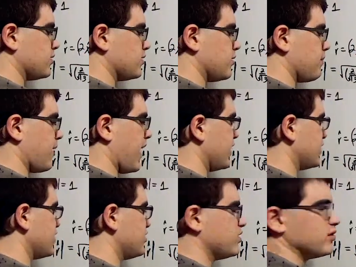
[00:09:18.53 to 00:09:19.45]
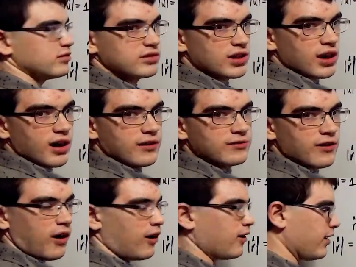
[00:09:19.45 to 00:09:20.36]
The magnitude of
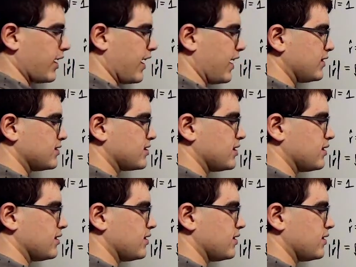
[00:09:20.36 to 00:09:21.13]
r hat